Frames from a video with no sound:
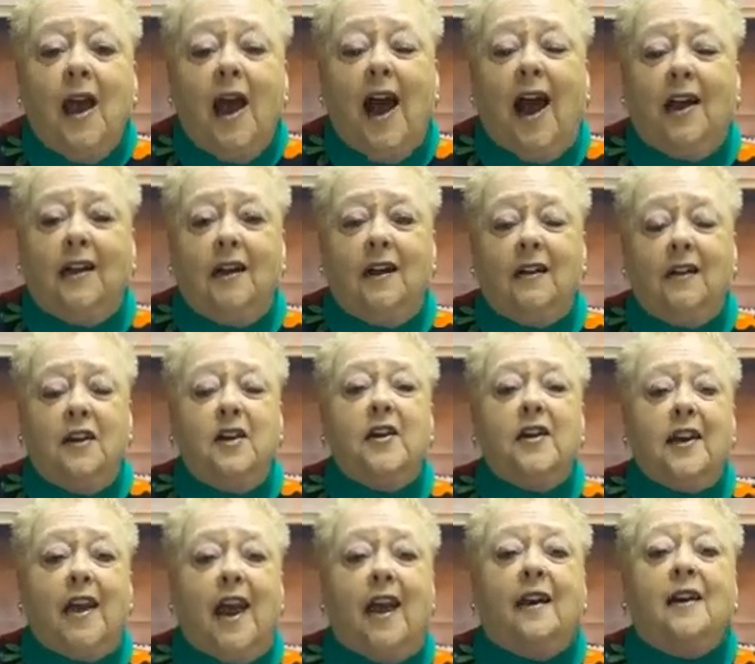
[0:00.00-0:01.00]

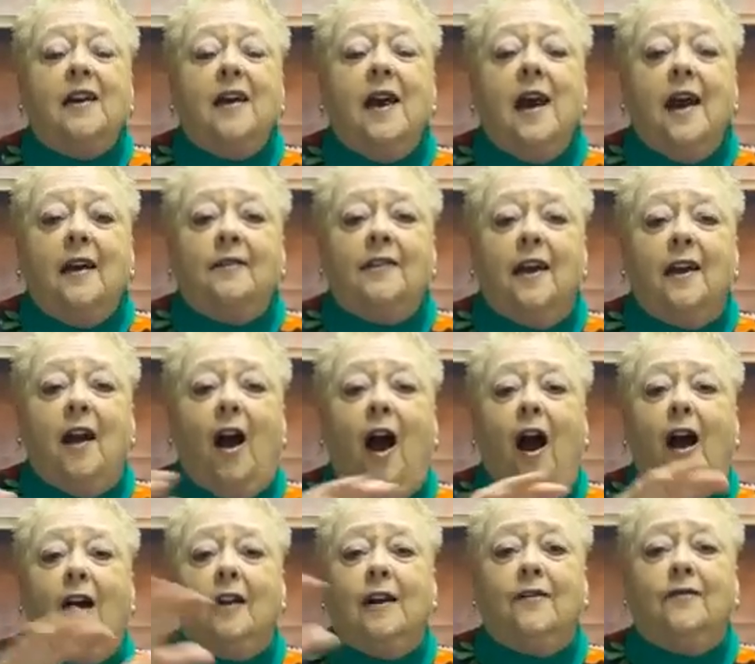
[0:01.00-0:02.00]
hallelujah,
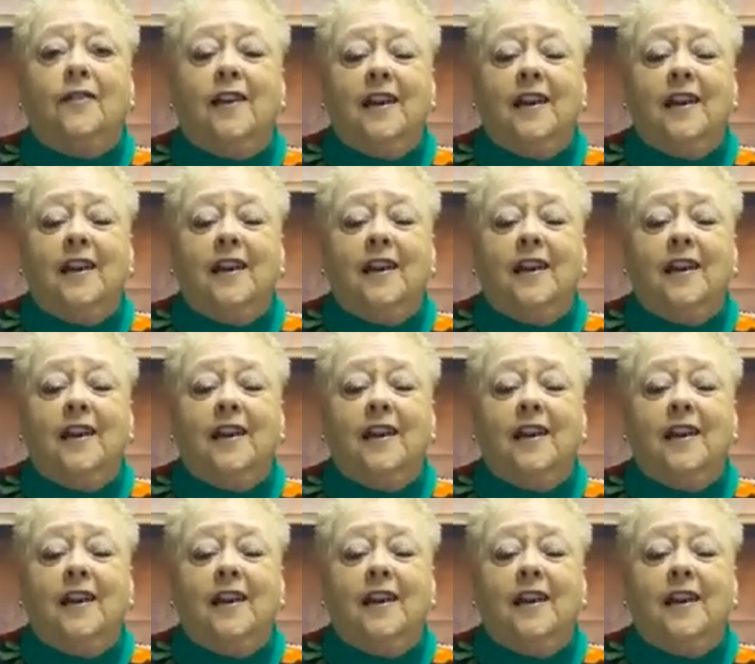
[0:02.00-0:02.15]
that all